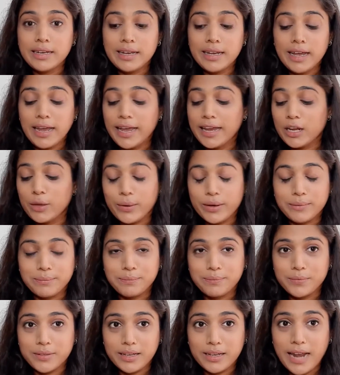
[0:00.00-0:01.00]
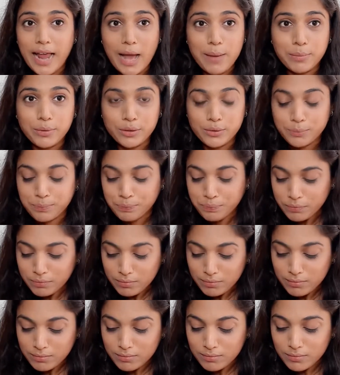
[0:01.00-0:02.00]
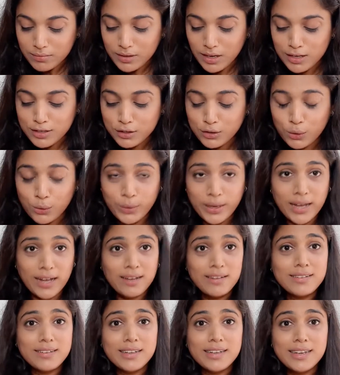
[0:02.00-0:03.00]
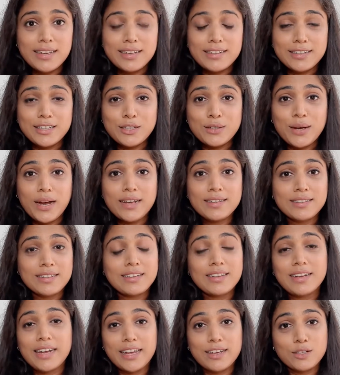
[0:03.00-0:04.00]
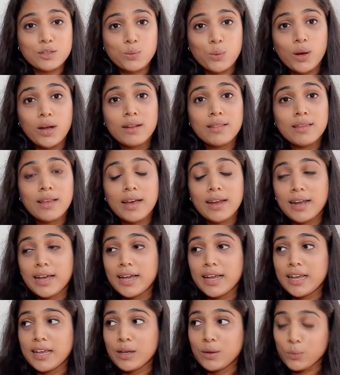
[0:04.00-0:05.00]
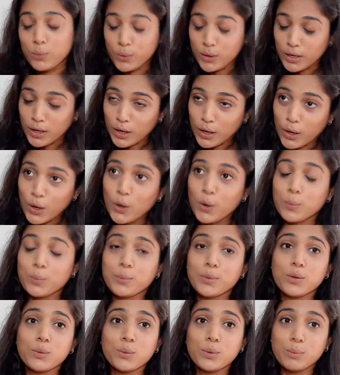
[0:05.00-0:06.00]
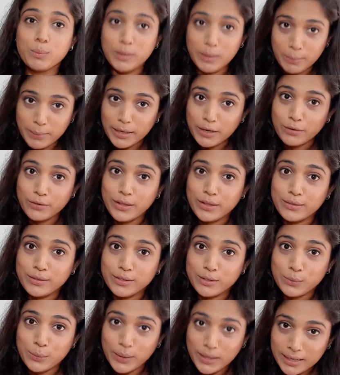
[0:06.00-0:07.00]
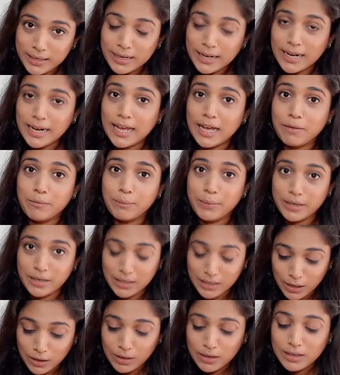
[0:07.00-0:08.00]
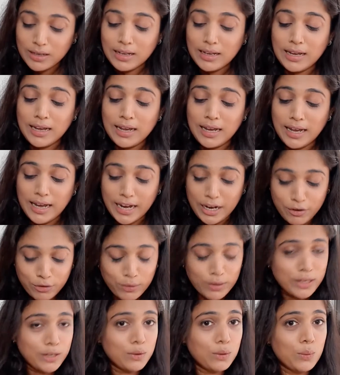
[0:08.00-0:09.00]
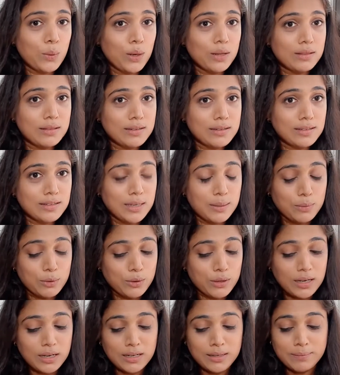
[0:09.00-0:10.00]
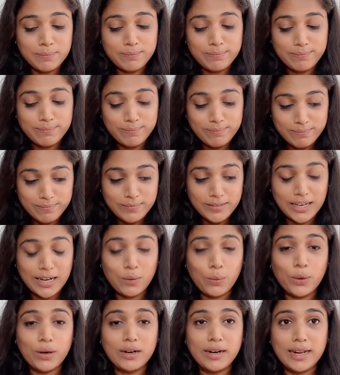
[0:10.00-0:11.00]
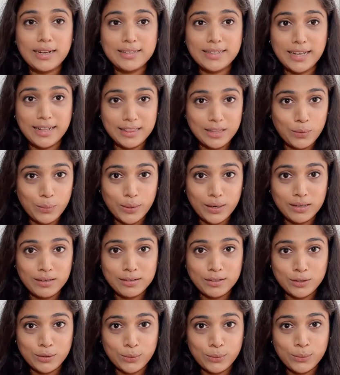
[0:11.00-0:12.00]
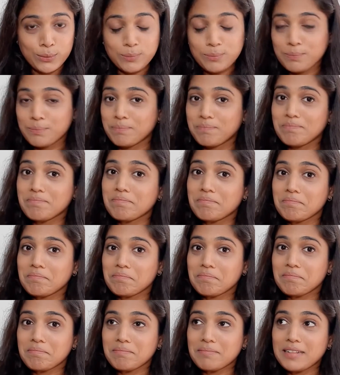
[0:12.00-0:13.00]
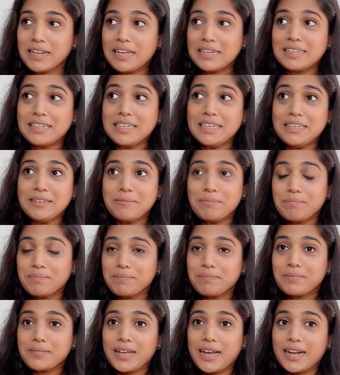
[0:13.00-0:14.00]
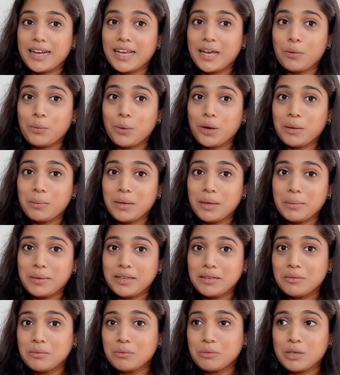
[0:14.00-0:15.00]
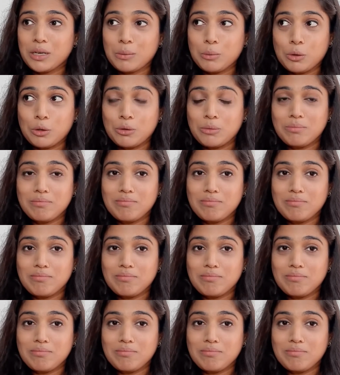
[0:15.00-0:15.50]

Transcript: anyway, it happened. So yeah, see you guys in the next one that I will hope would be better than this one. I'll have better luck. I really do want this nebula and I want a nice healthy one, so let's see. I'll get one, maybe one more.